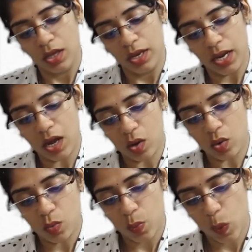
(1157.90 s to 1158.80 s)

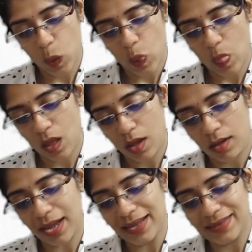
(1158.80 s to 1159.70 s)
Now,
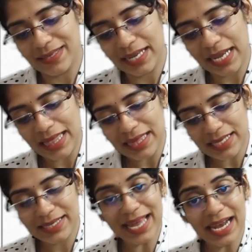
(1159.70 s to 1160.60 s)
guys, in the
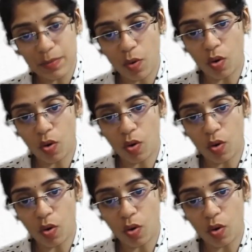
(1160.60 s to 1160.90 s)
cell